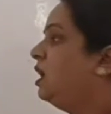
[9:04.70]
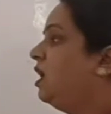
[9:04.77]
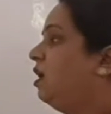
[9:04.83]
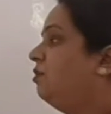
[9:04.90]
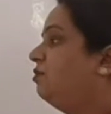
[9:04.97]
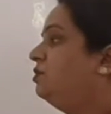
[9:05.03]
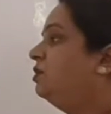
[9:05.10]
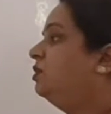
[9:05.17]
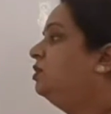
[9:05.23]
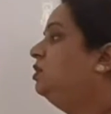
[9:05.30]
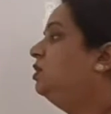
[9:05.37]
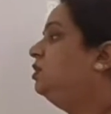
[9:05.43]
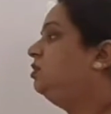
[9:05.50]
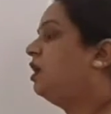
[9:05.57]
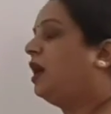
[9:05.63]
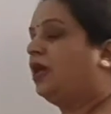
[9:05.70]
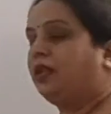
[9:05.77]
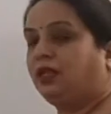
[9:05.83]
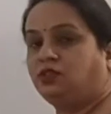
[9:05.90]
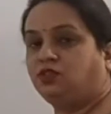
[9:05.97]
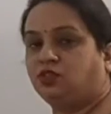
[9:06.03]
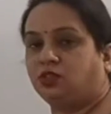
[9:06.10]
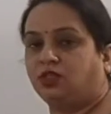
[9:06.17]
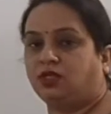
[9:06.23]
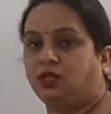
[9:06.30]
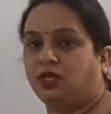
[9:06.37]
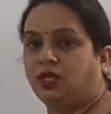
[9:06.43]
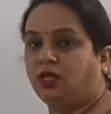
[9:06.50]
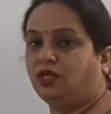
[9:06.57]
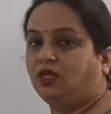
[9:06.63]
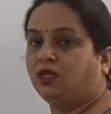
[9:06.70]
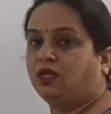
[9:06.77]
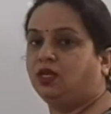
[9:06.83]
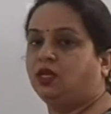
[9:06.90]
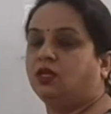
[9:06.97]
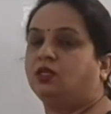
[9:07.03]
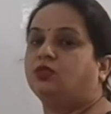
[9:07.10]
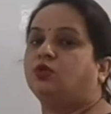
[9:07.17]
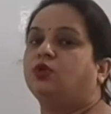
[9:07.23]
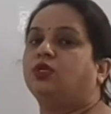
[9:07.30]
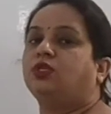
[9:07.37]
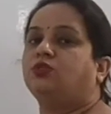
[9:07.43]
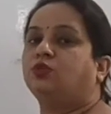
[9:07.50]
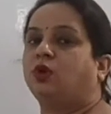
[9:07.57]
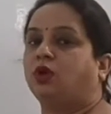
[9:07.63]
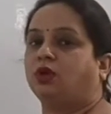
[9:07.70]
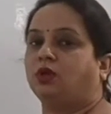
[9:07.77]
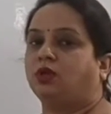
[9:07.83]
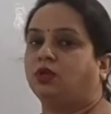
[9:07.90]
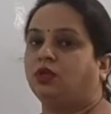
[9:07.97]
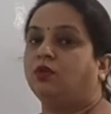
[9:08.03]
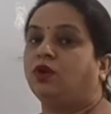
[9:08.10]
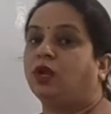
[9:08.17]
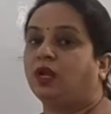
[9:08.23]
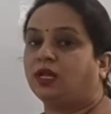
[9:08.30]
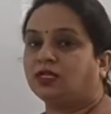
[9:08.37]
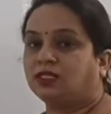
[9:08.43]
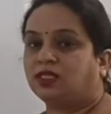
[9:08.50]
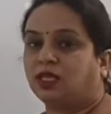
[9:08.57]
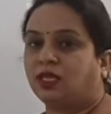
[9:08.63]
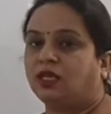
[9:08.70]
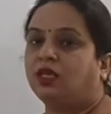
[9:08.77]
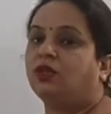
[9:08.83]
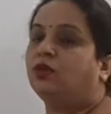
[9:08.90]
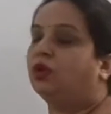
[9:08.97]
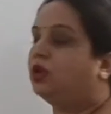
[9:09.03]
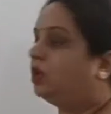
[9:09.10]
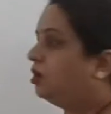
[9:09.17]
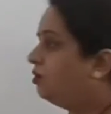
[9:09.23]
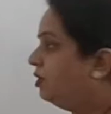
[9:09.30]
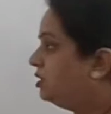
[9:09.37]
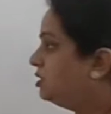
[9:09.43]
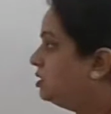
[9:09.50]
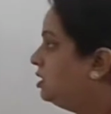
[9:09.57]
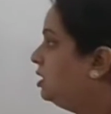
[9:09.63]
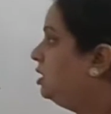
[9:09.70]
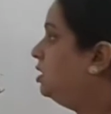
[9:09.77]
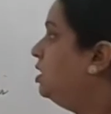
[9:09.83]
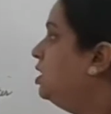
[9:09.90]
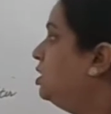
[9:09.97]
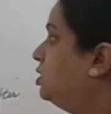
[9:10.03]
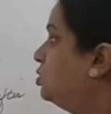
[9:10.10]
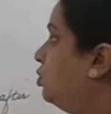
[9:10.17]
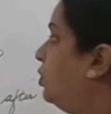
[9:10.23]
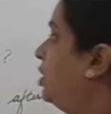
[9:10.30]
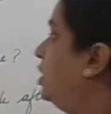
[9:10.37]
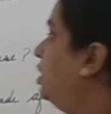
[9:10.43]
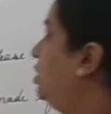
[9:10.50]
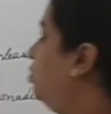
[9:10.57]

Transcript: after the tiring journey. So it's what? You are asking, you are requesting. So here